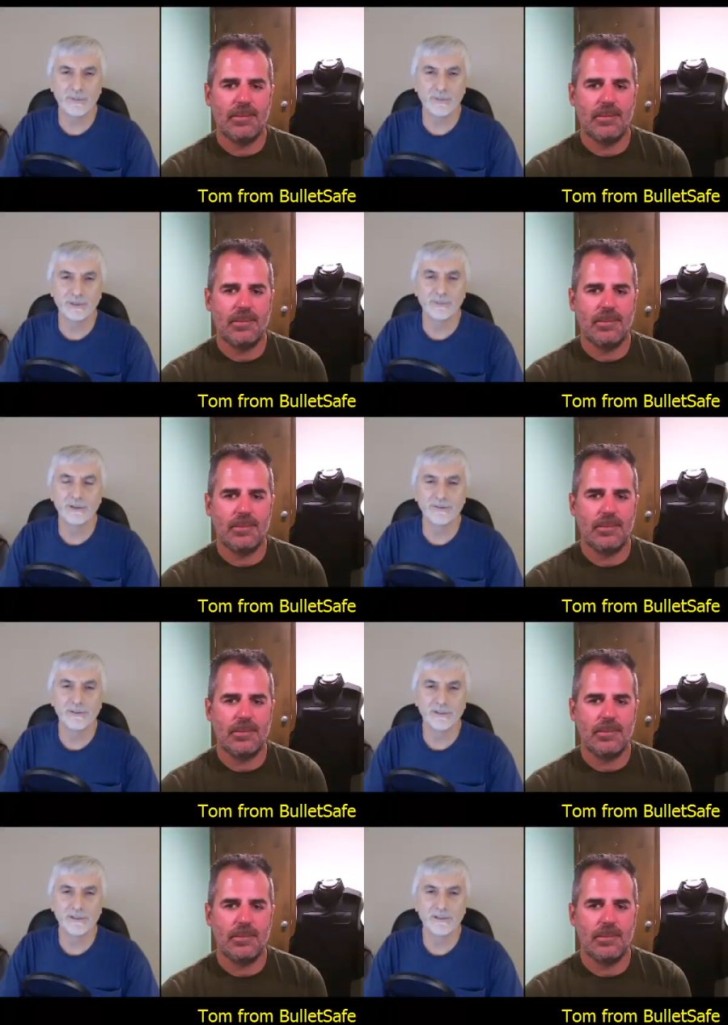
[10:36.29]
Speaker 1: it, where you could actually
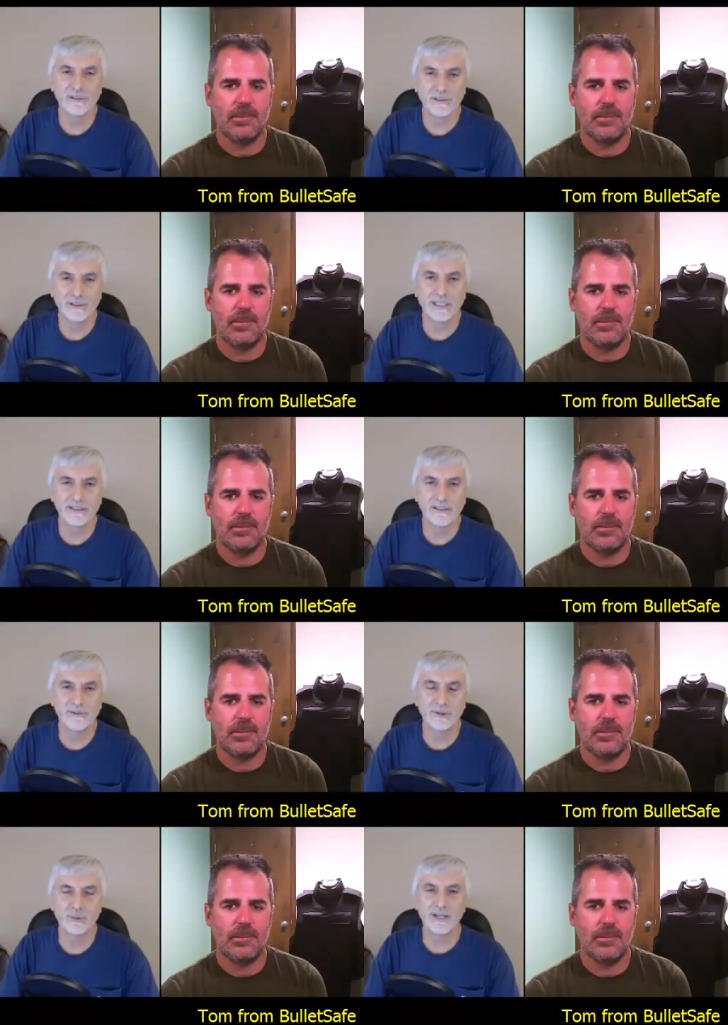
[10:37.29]
have a dress shirt
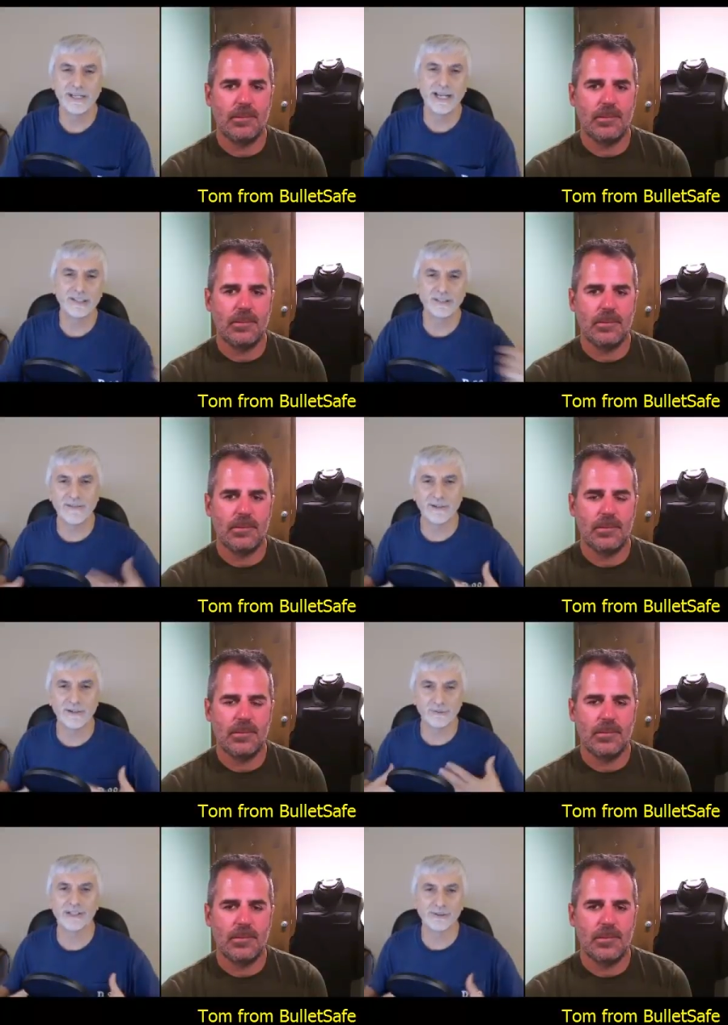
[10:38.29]
made out of a
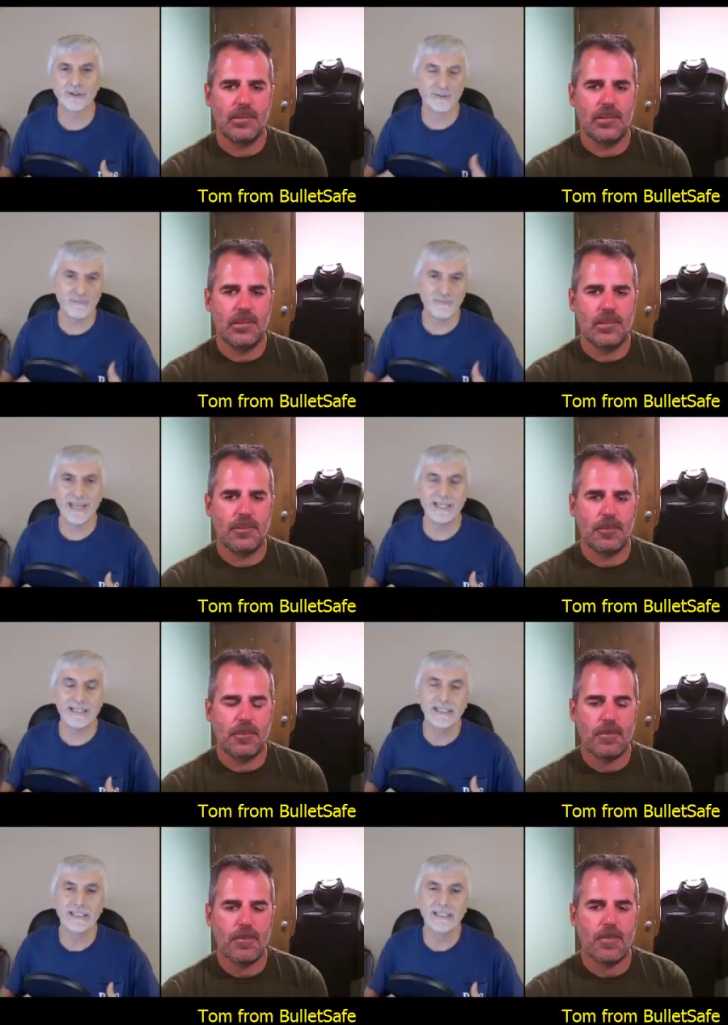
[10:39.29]
product that is
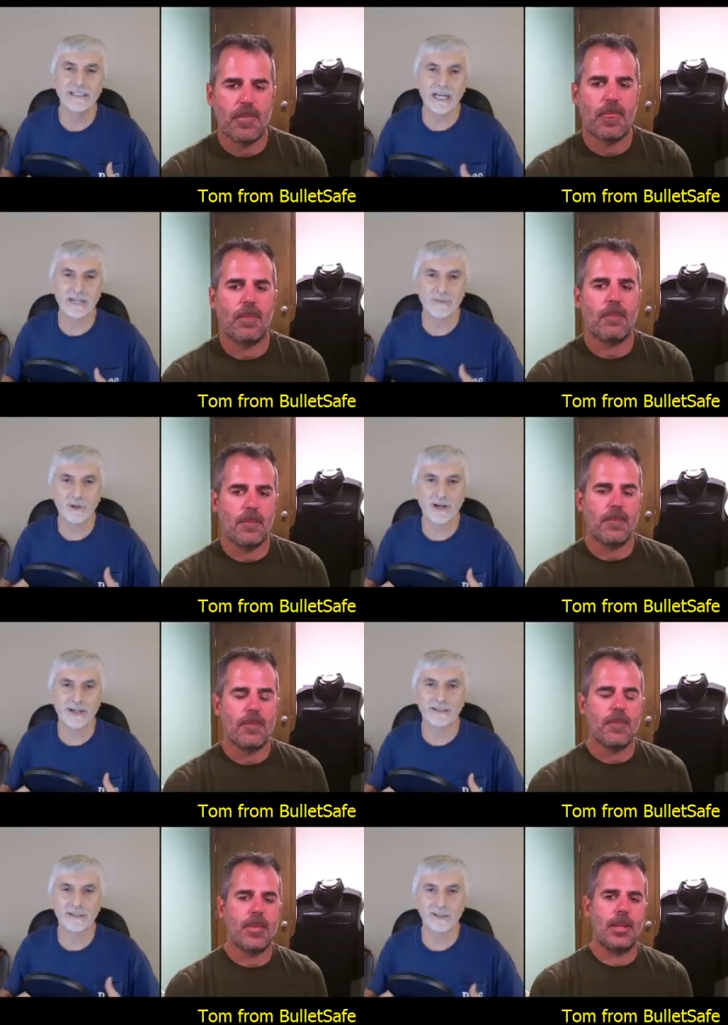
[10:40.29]
bulletproof or bullet resistant
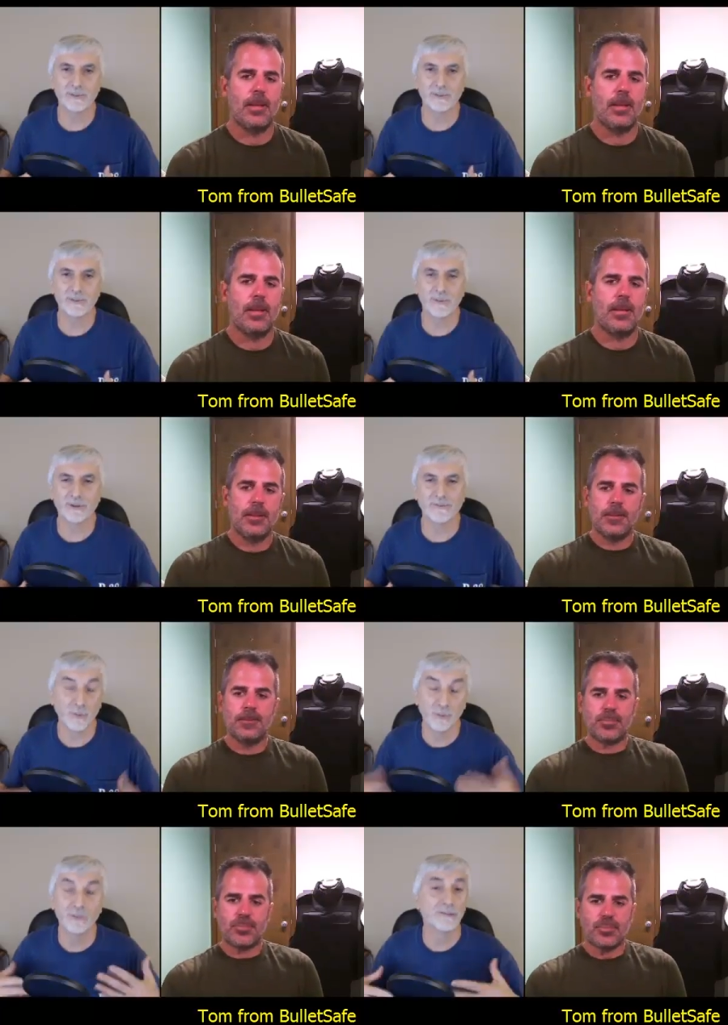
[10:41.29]
of any, in any way? Sure.
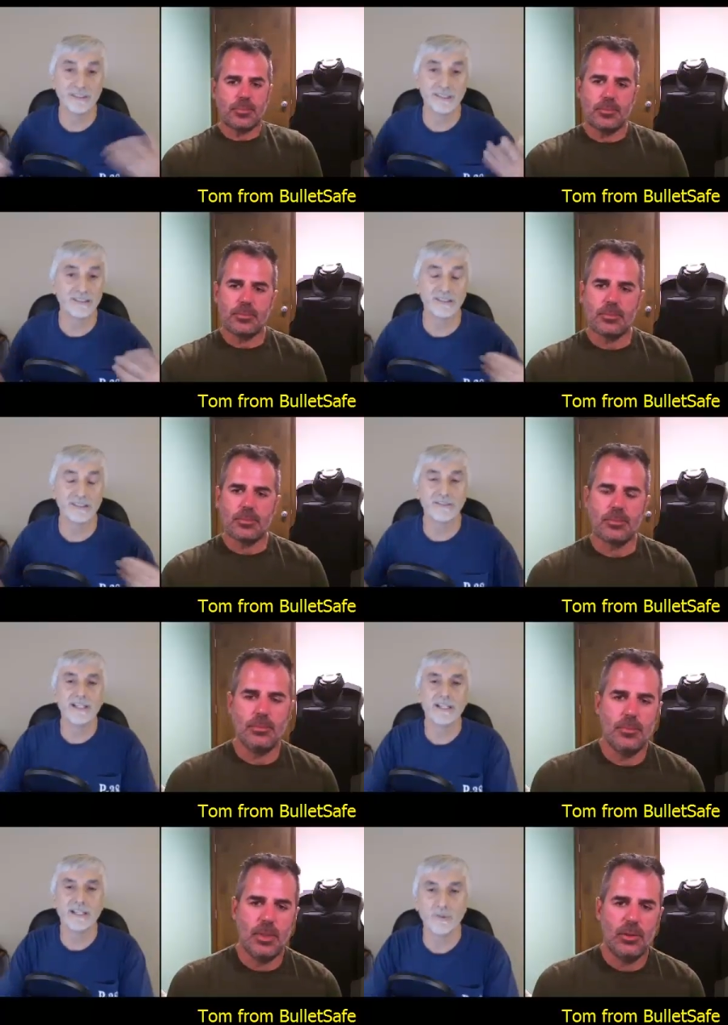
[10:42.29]
Speaker 2: I like the term
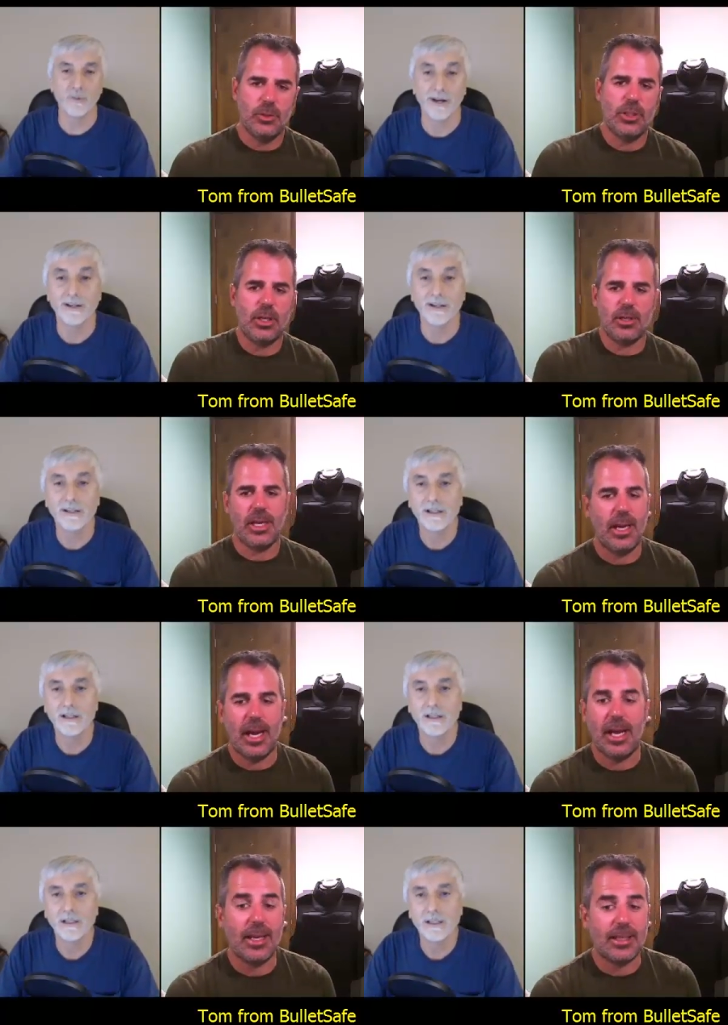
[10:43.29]
bulletproof. I, I, I have
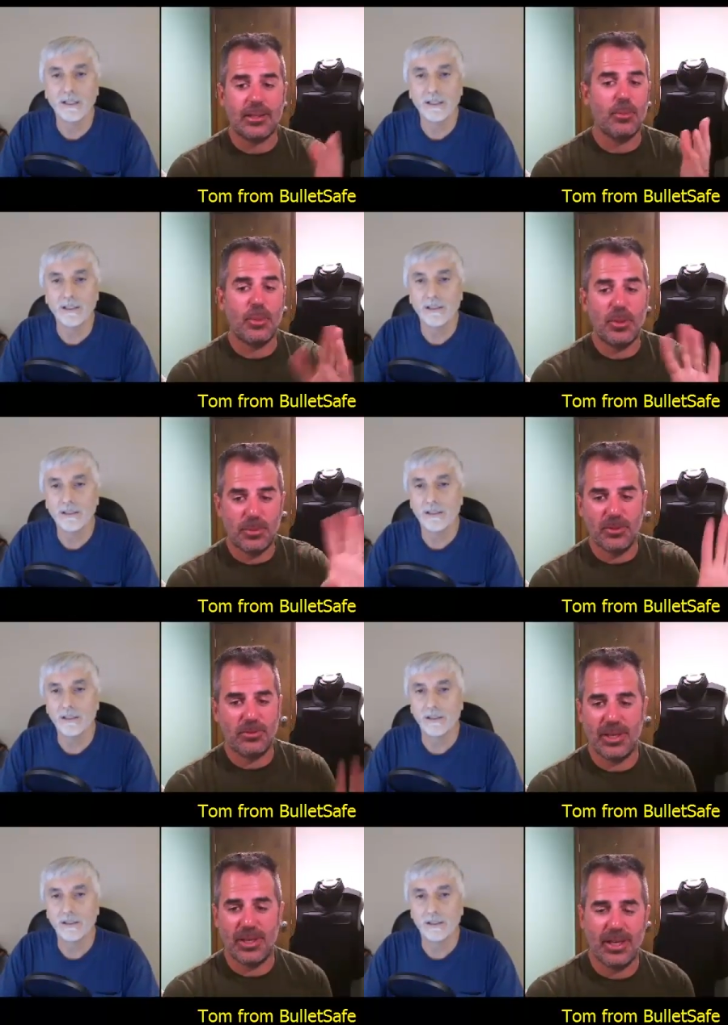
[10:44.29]
no qualms about
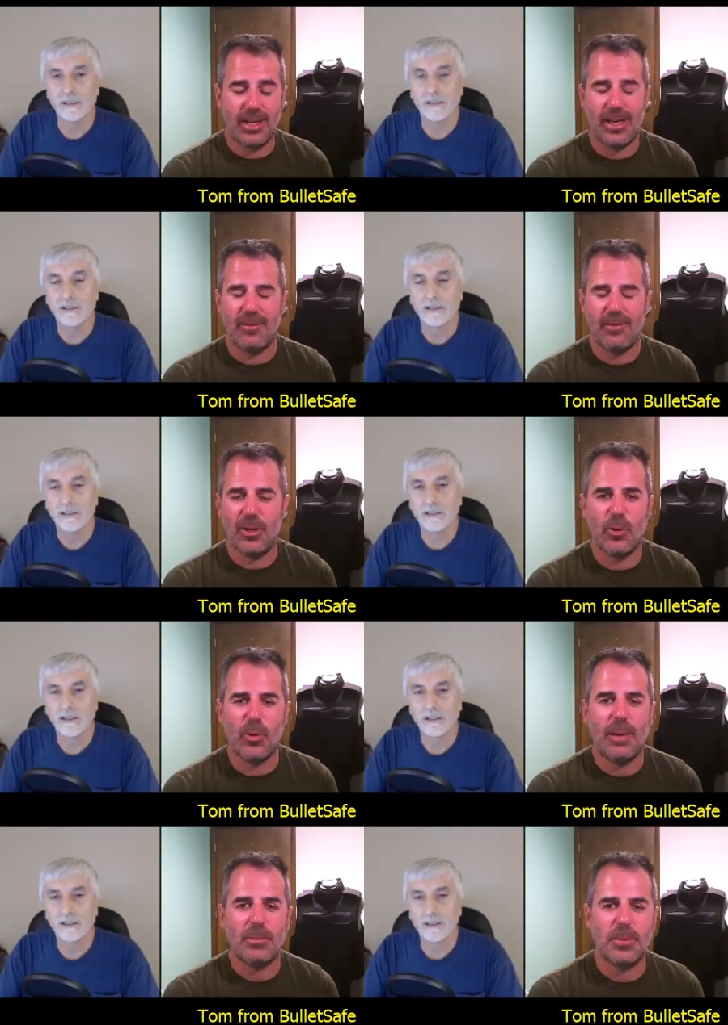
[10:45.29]
bulletproof as a term.
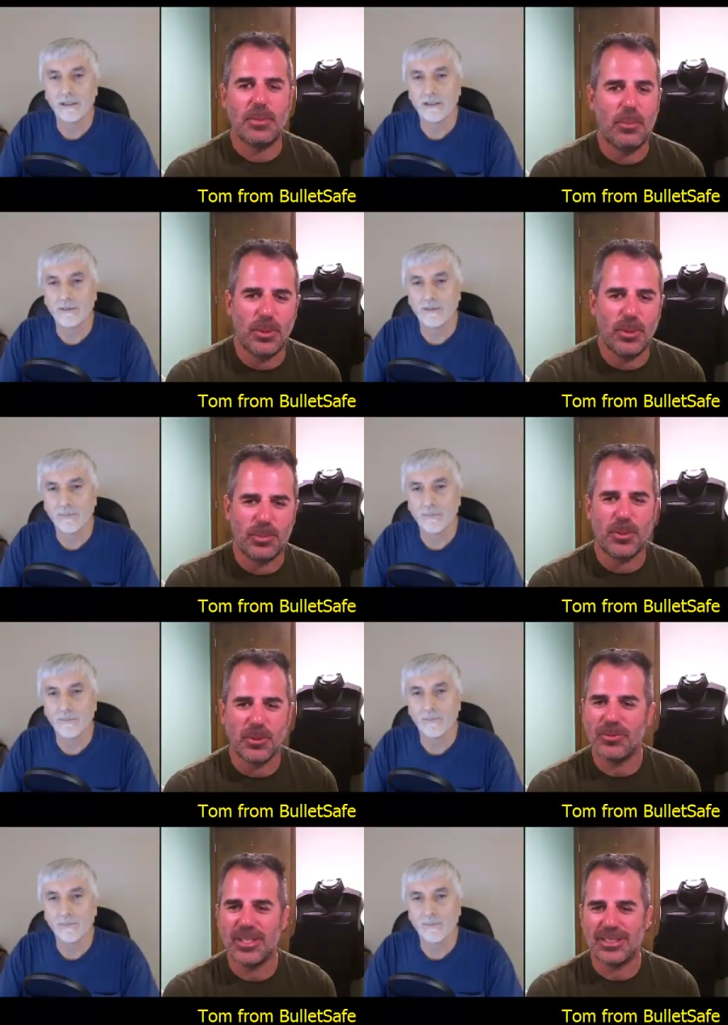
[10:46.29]
Um,
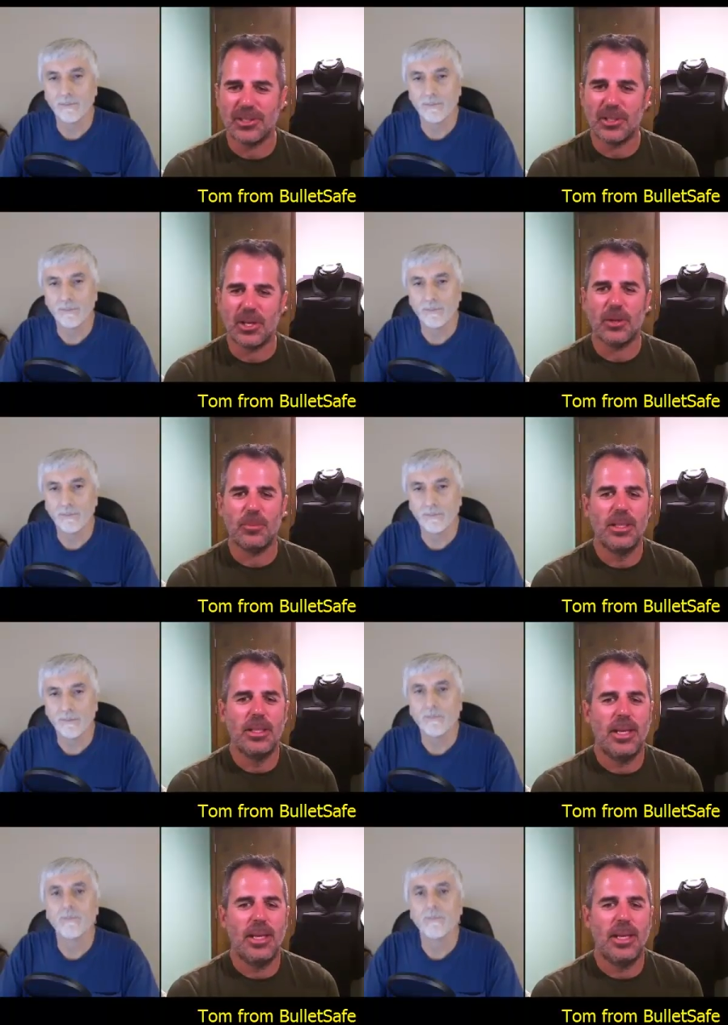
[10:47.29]
so uh, is there